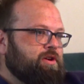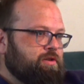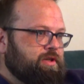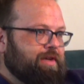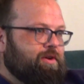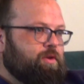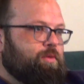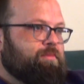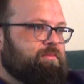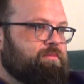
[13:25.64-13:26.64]
nursing
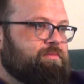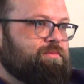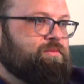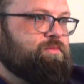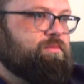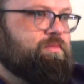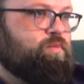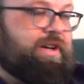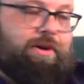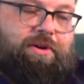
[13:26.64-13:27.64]
home.
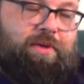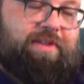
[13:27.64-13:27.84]
We don't know